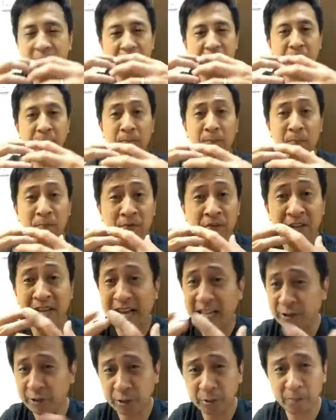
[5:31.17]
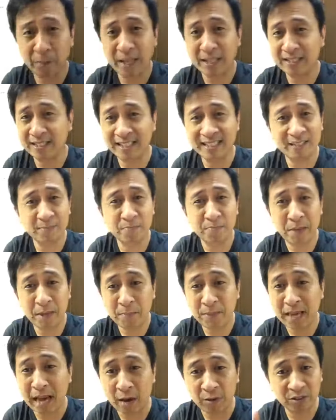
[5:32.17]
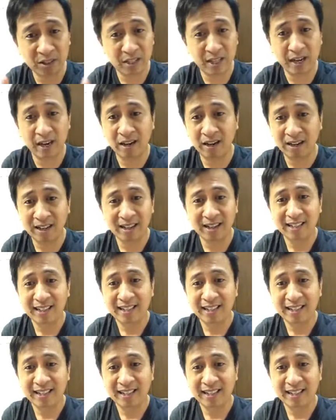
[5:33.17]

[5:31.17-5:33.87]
The financial blessings may be out there.